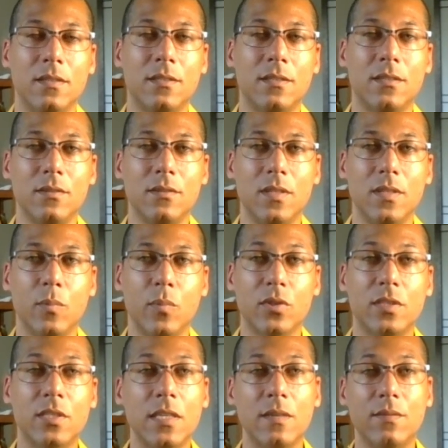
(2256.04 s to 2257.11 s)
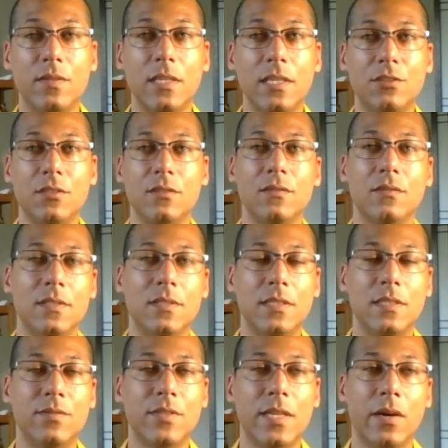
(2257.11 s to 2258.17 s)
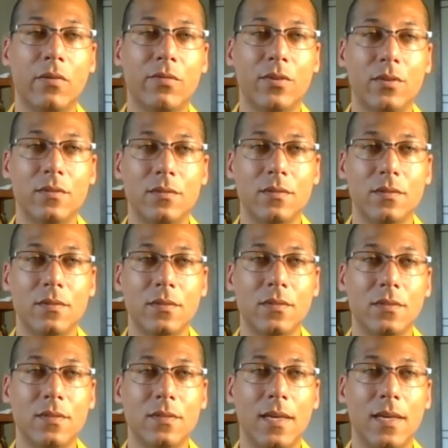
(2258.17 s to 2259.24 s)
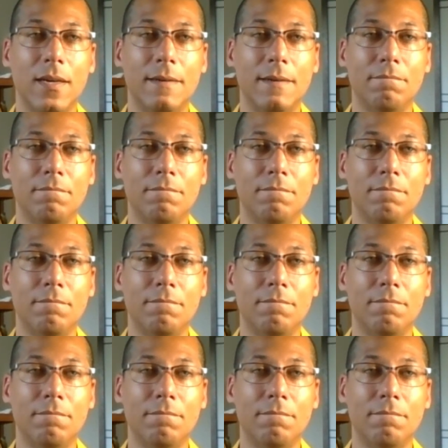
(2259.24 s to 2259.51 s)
to the perceived issue is even helpful. Um,